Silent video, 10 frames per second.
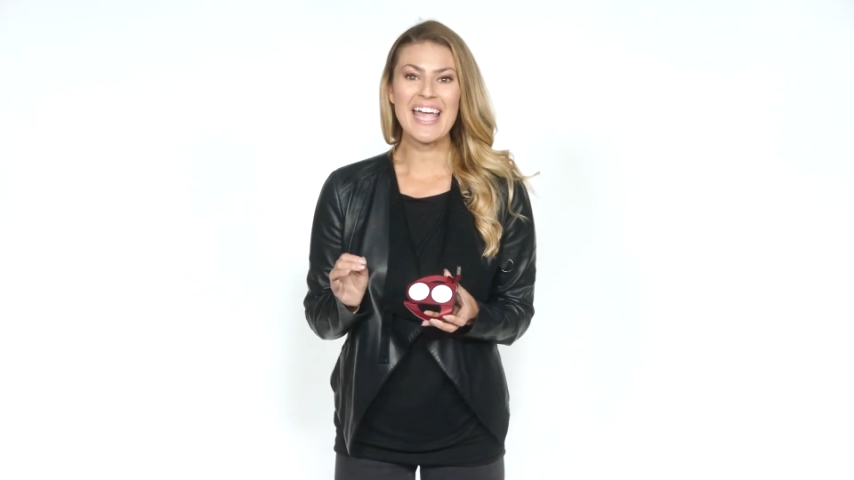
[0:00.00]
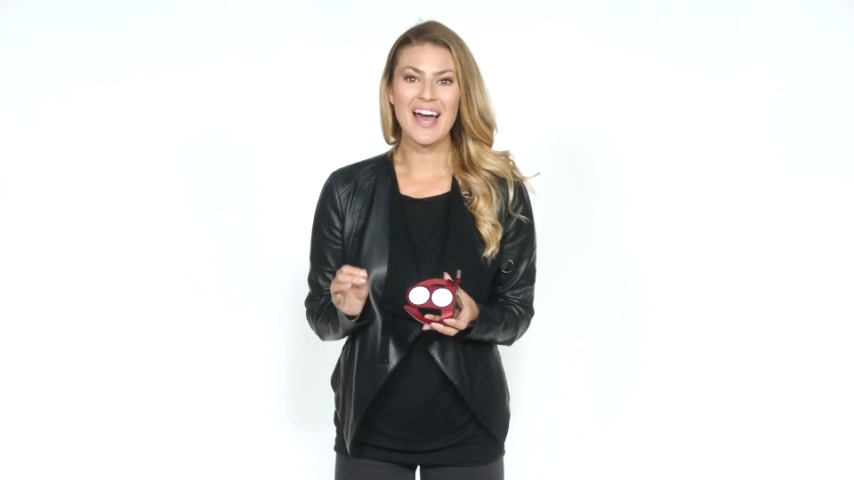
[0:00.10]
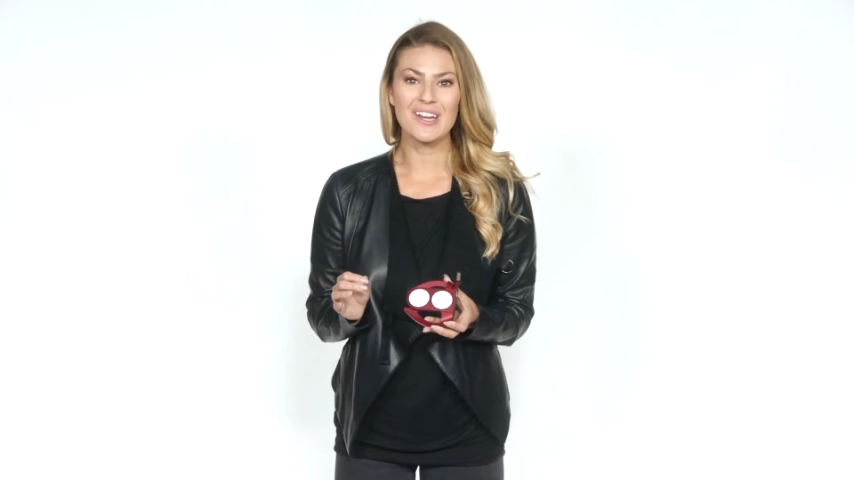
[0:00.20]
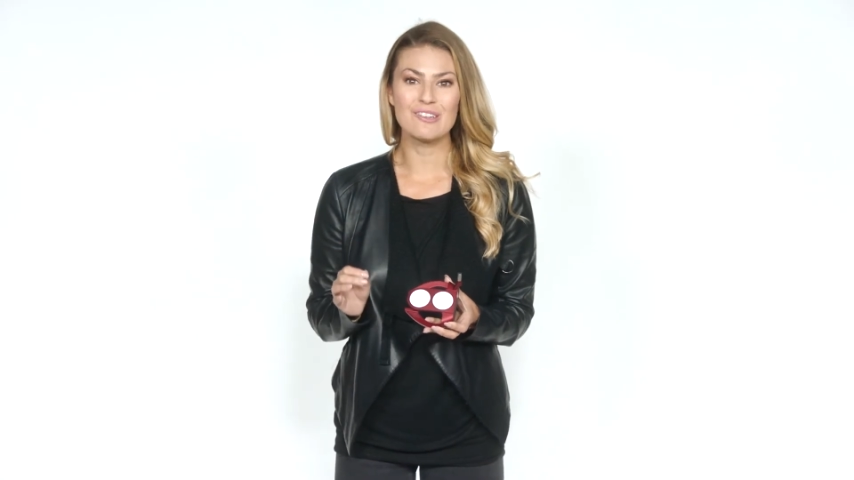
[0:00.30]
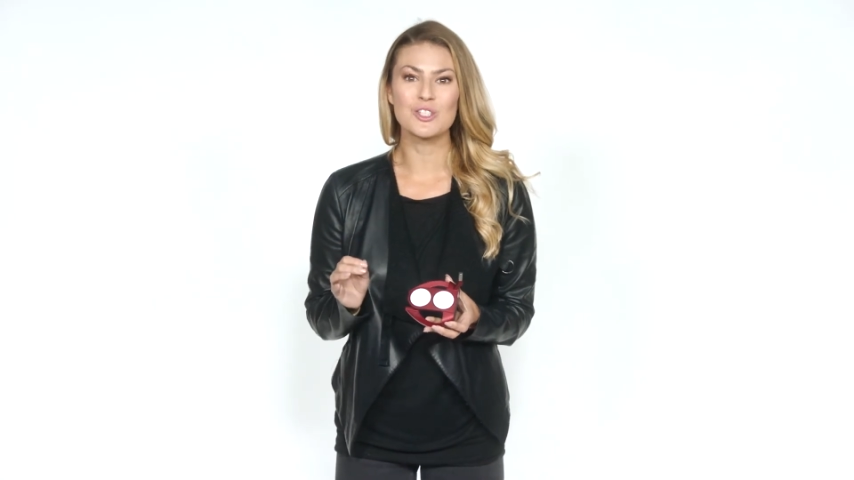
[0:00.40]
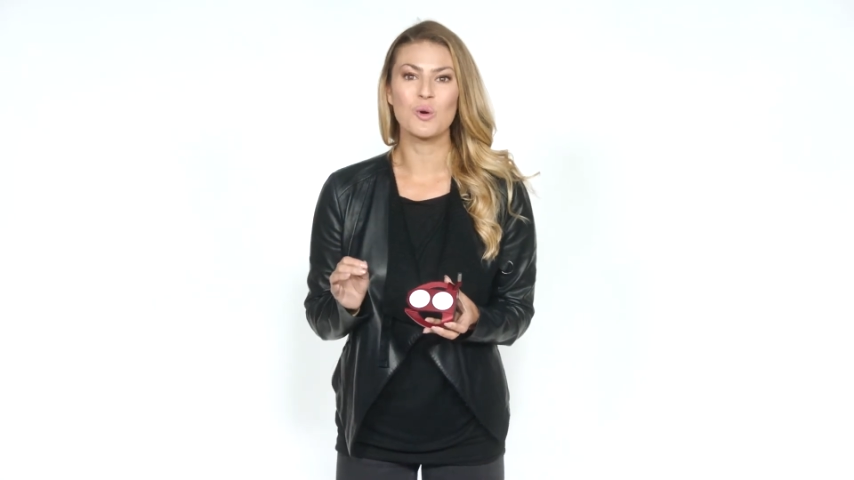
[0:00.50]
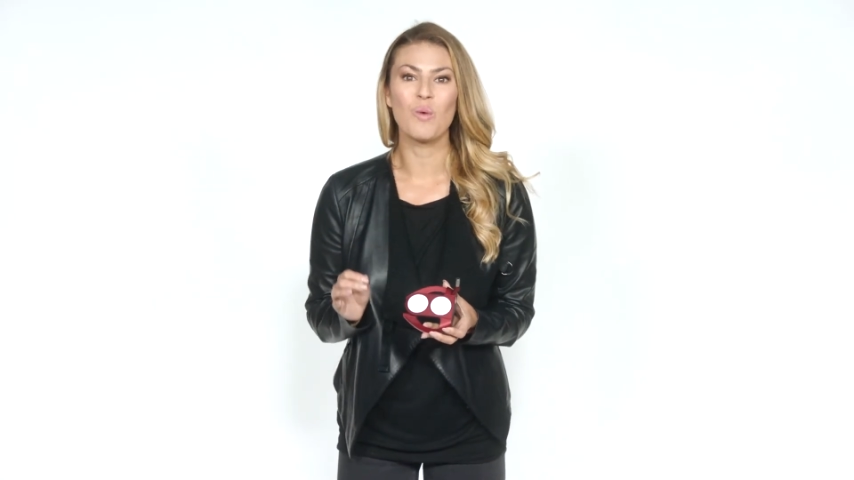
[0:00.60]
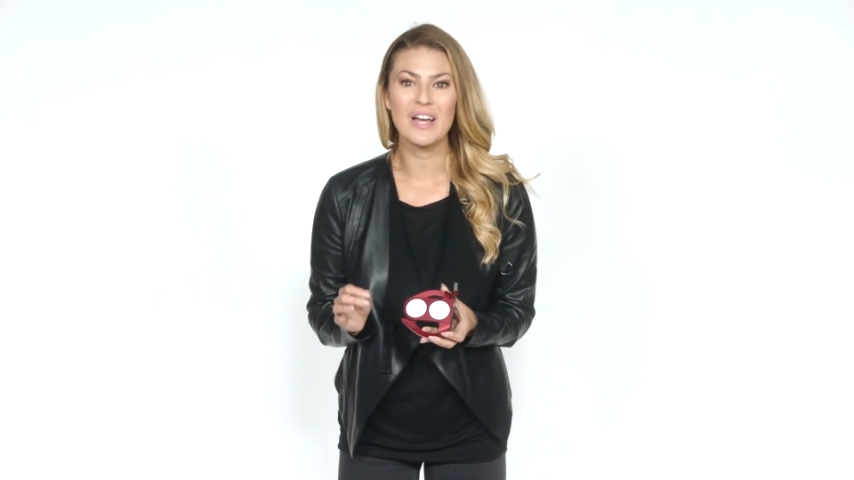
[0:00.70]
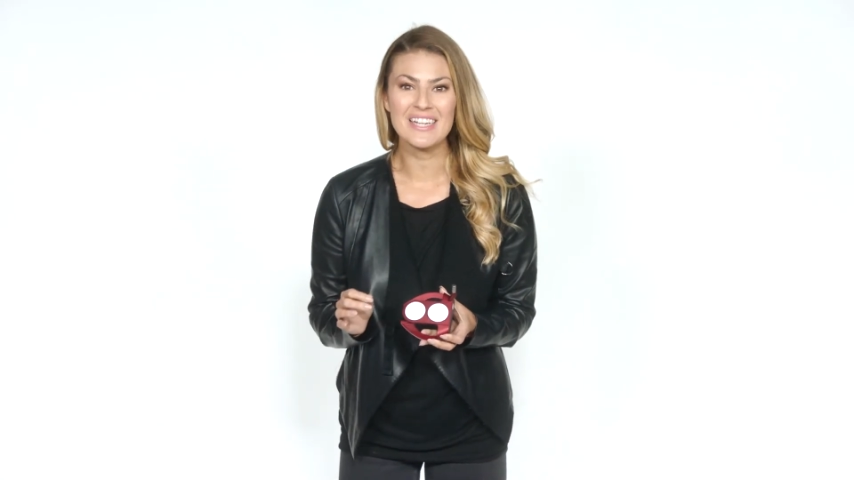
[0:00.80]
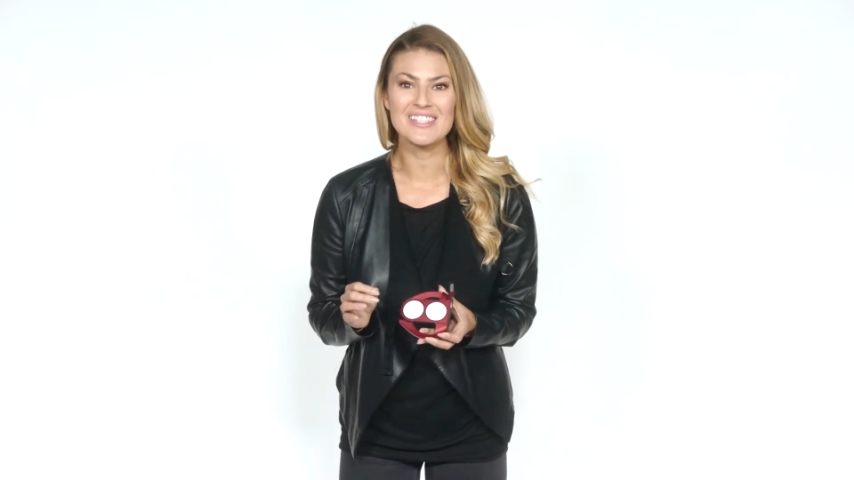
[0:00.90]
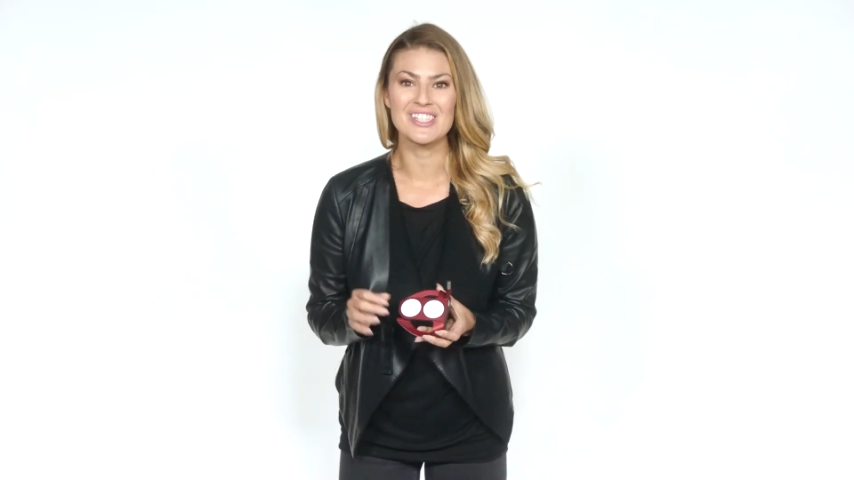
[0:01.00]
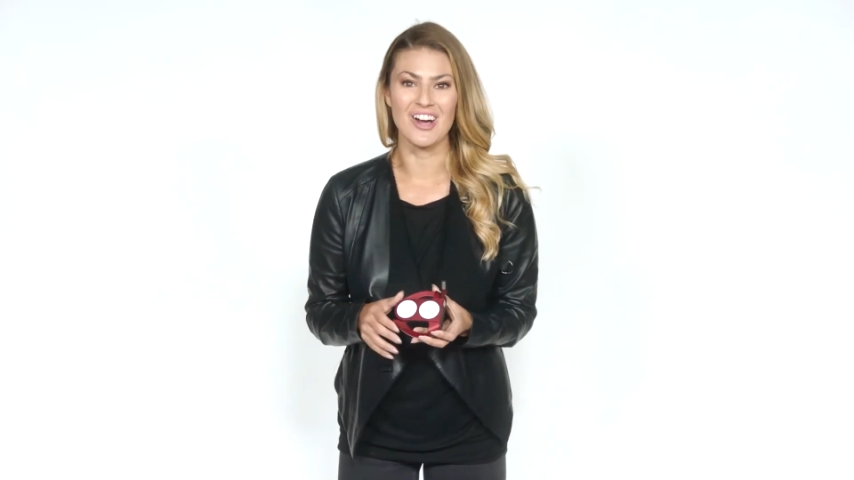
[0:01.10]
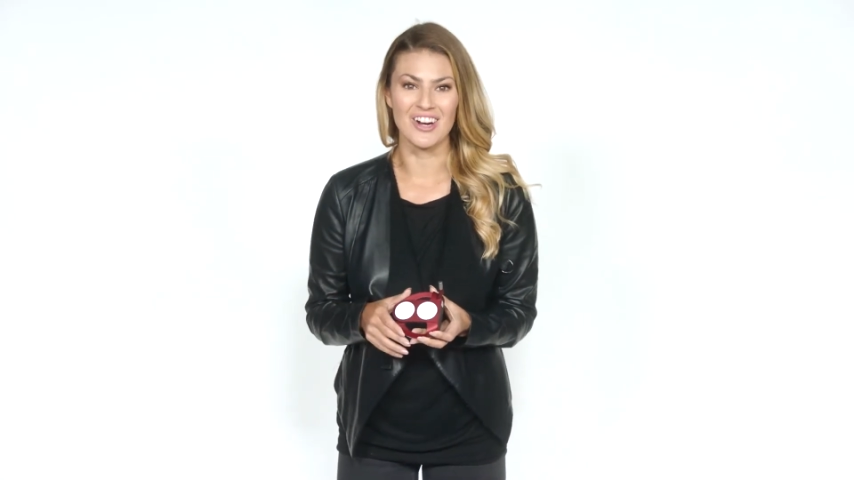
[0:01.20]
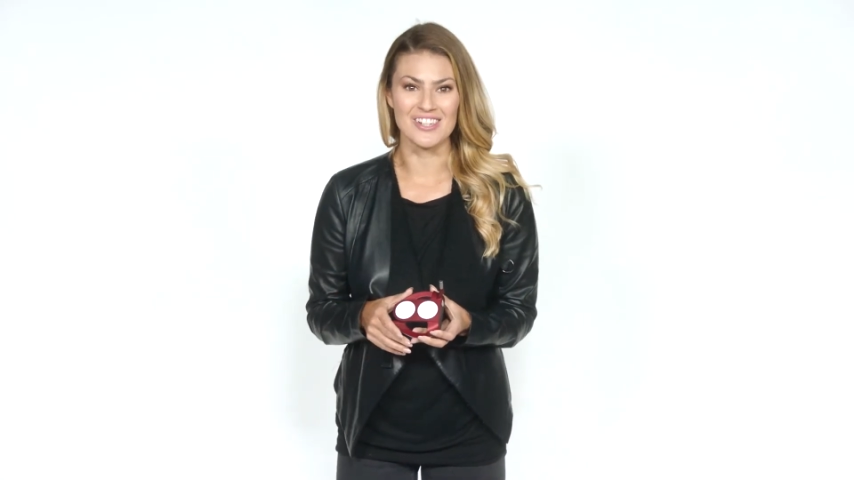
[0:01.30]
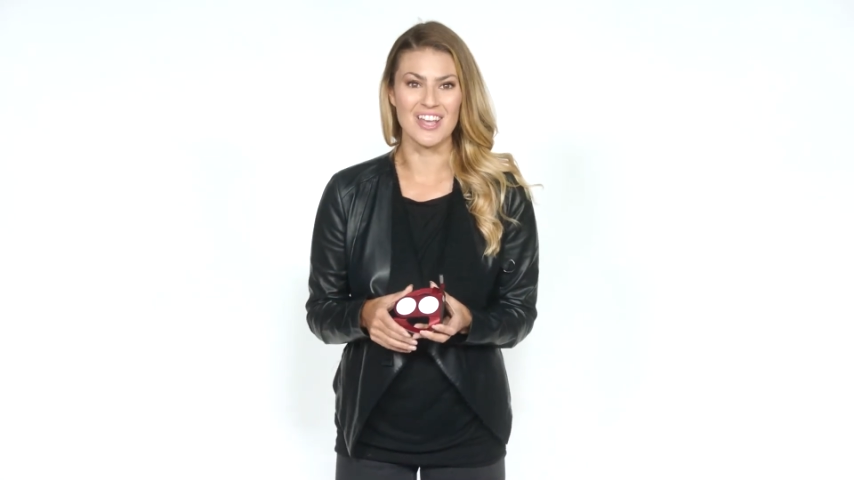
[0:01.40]
out of 20
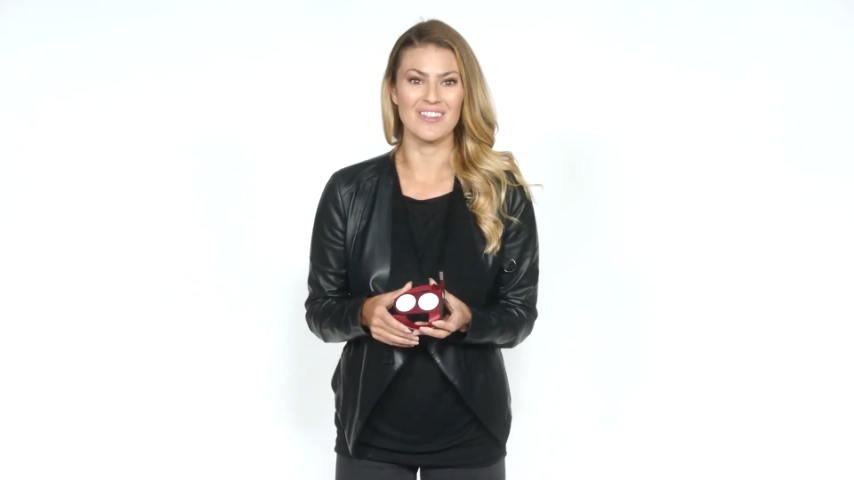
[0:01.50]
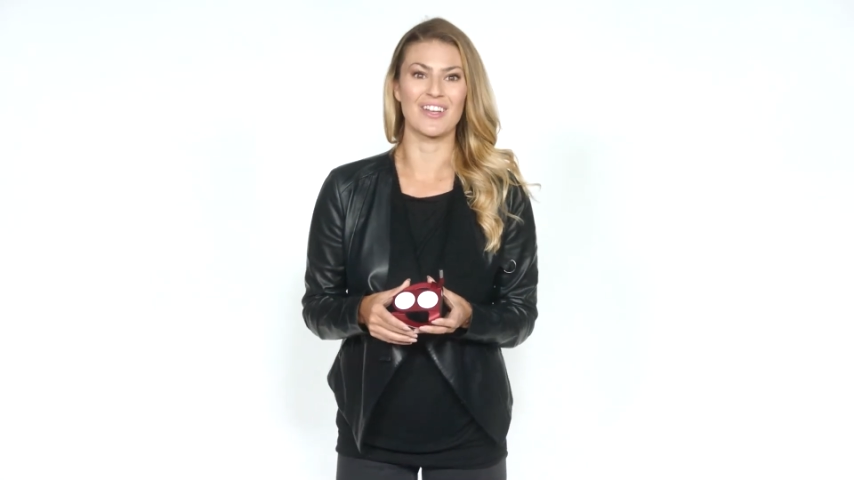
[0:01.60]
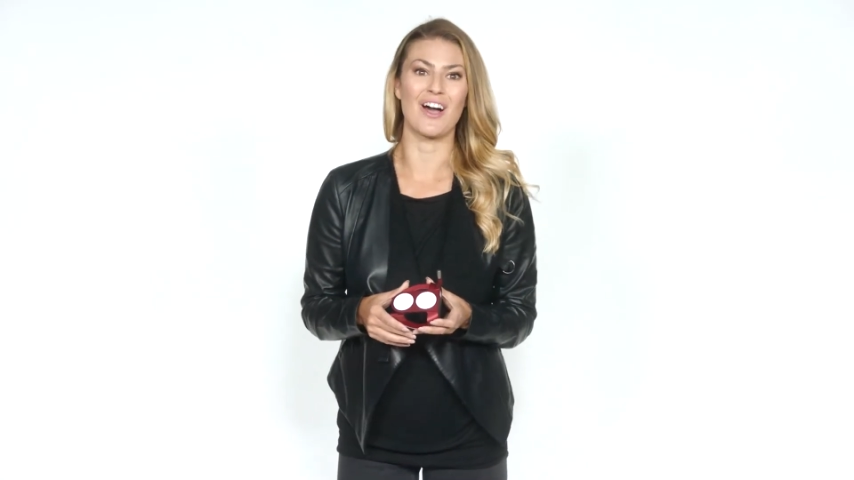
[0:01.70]
stars on the